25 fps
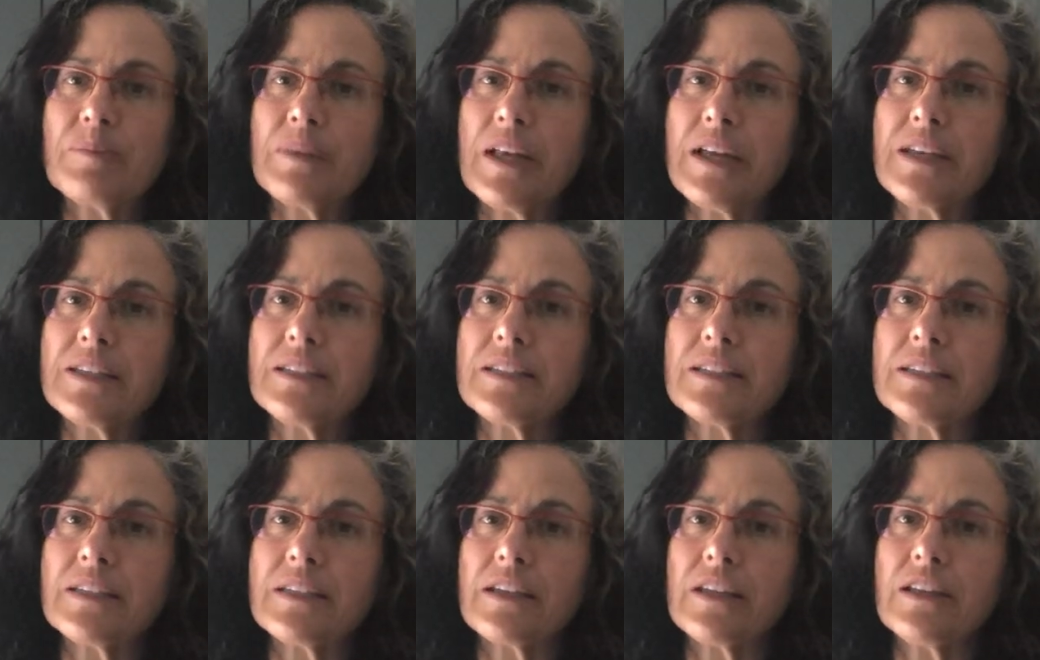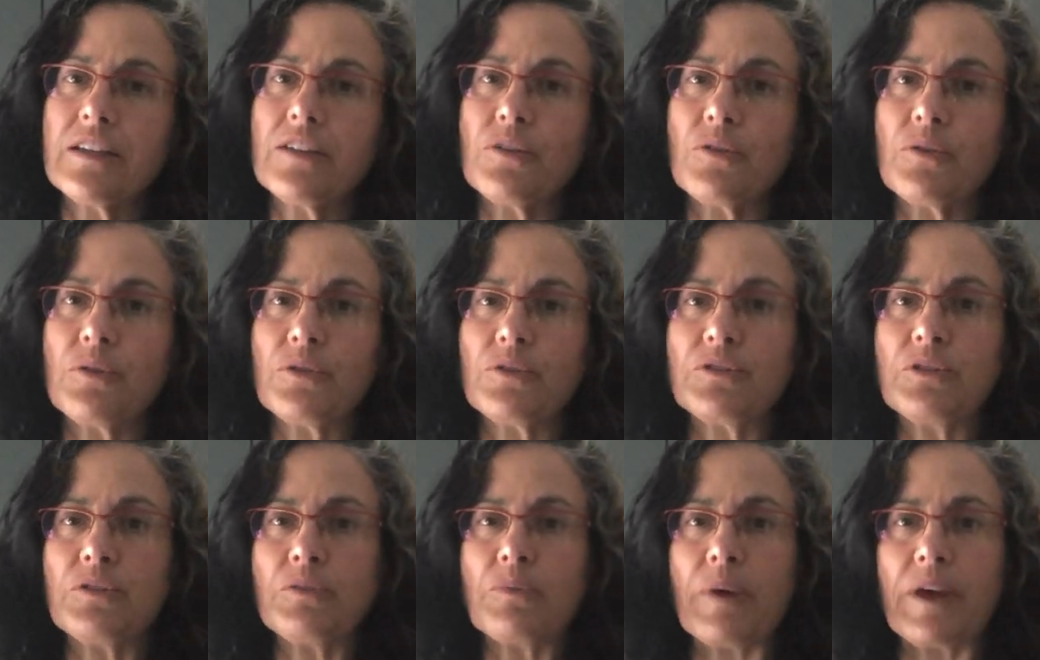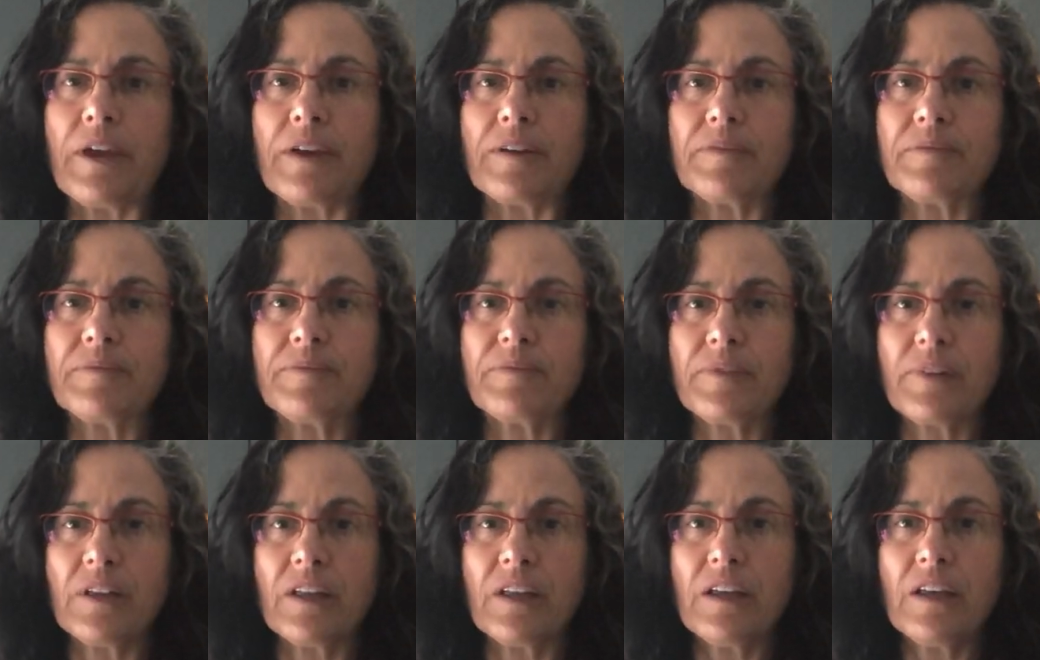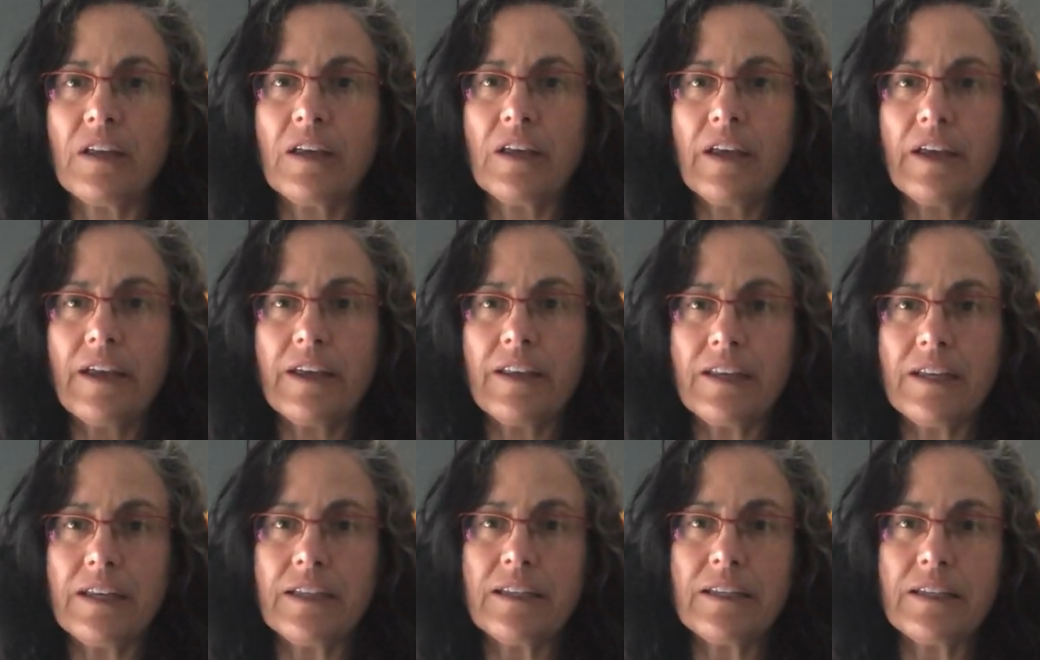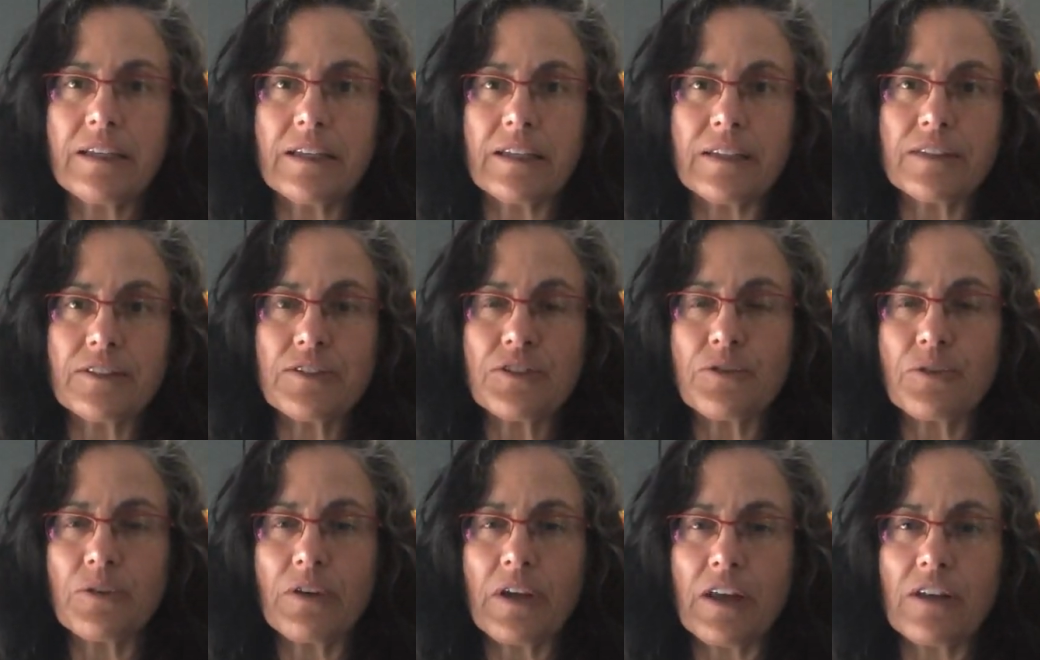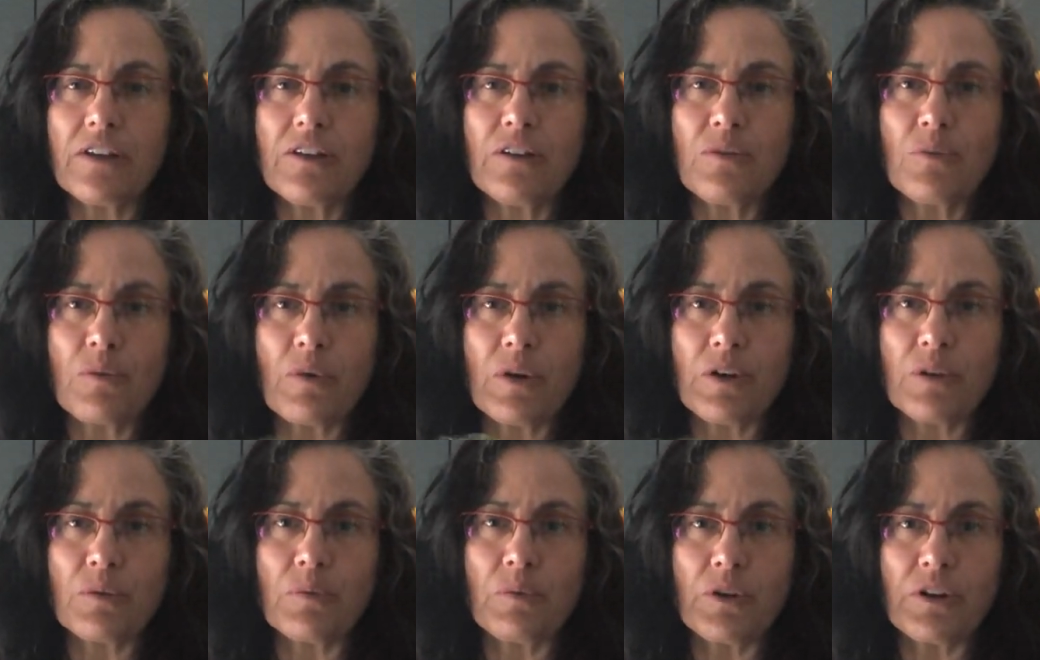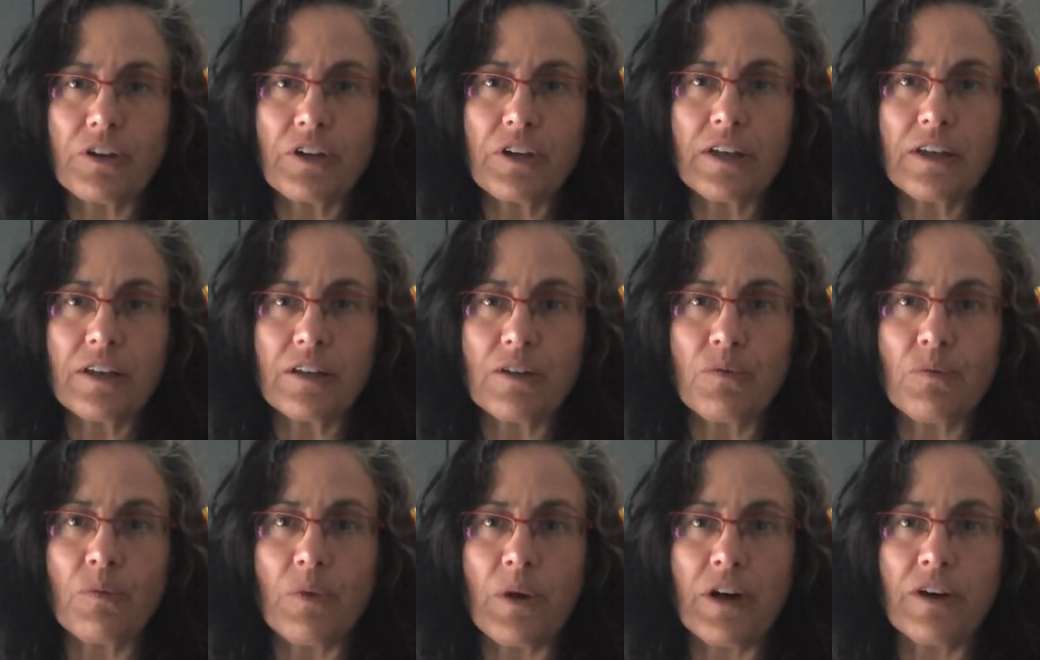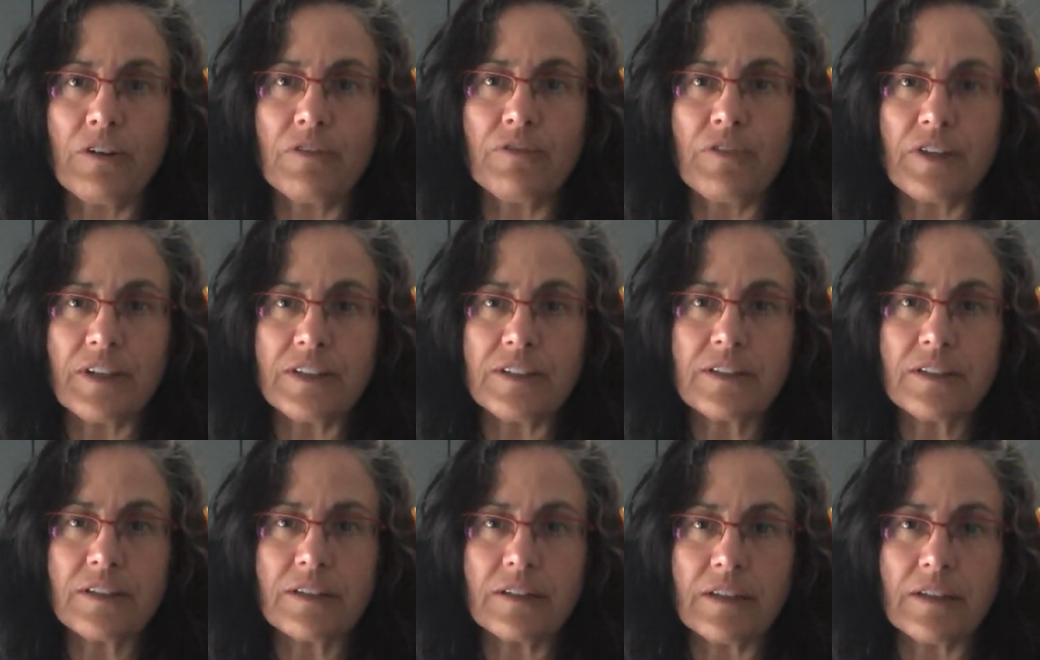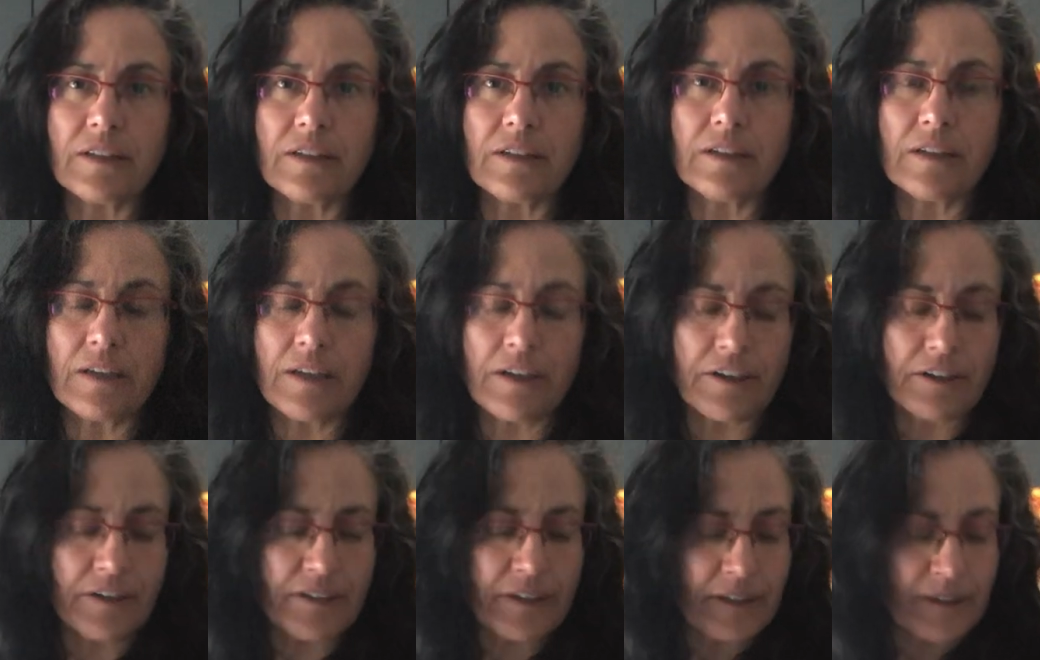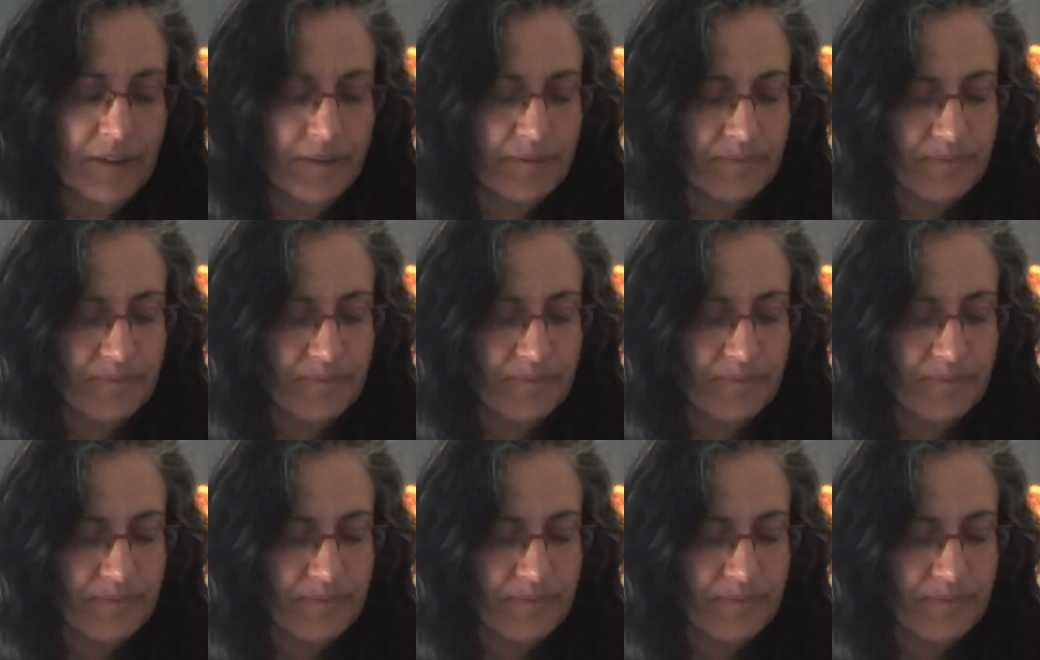plastic in a whole new way and heating it. So again, you want to work in a well-ventilated area.